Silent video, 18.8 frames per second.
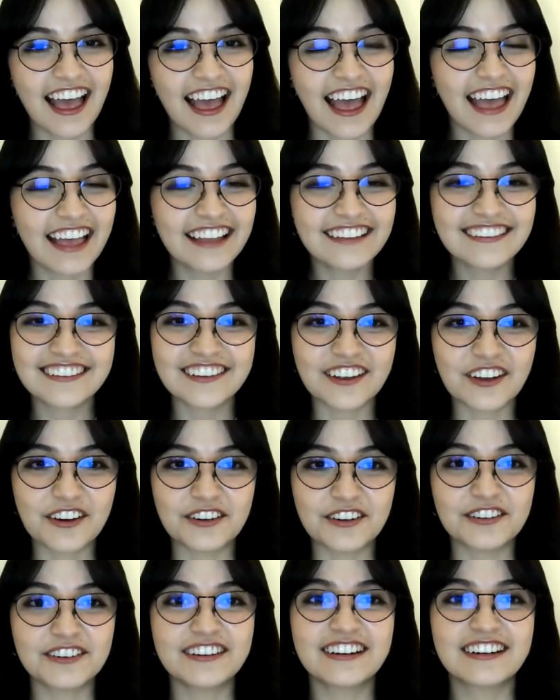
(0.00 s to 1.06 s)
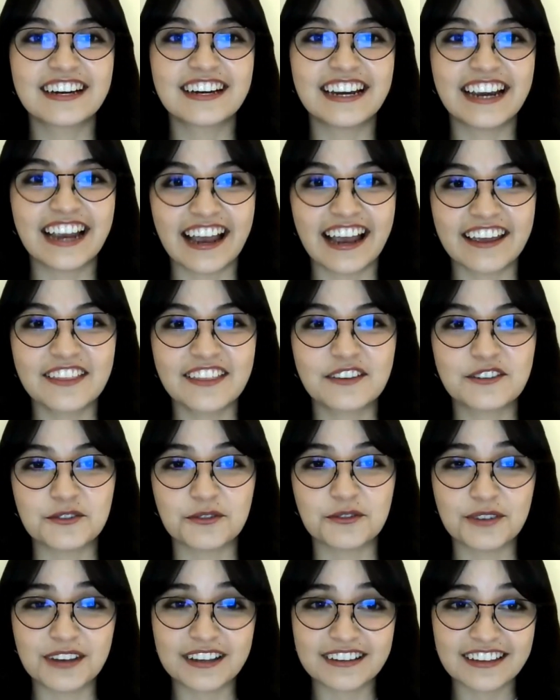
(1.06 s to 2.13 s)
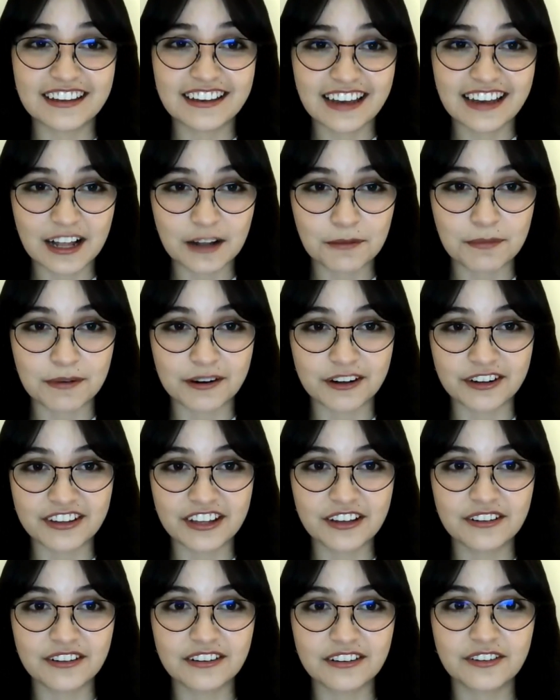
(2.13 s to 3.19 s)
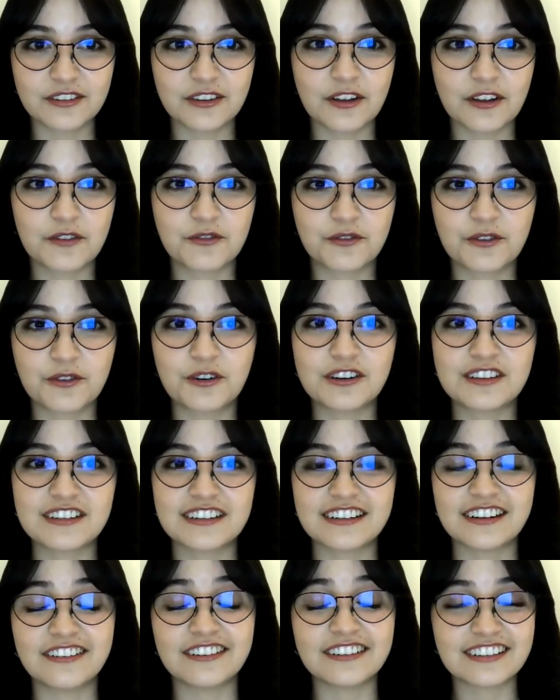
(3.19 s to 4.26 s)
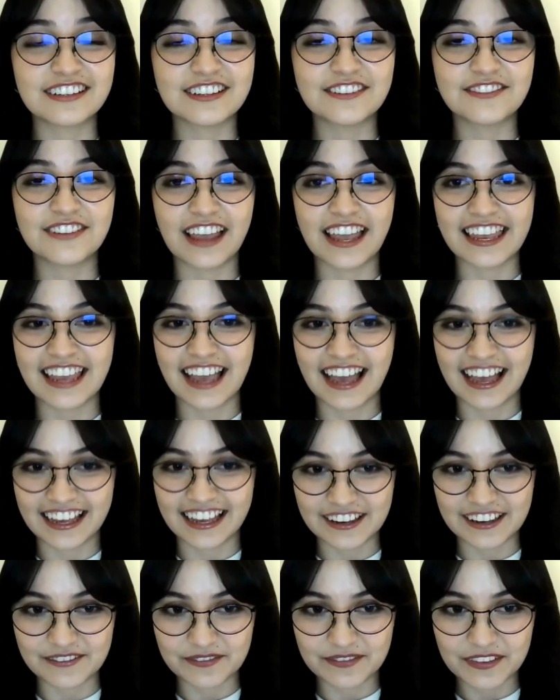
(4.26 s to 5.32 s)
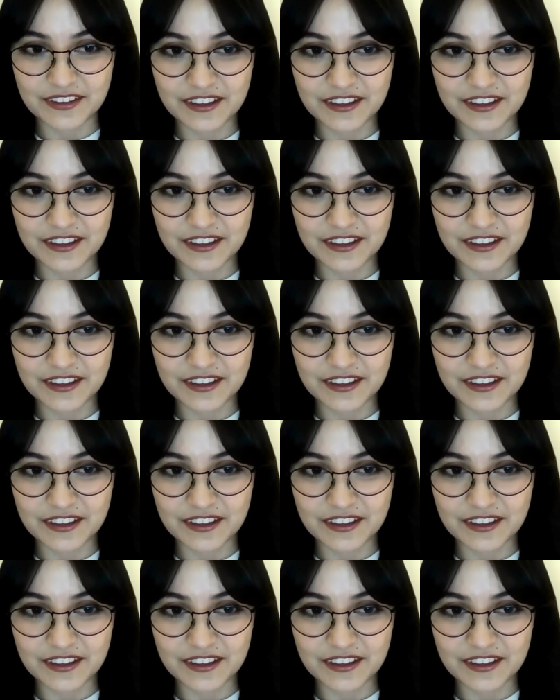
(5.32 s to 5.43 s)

a hands-on guide to fixing help articles for generative AI.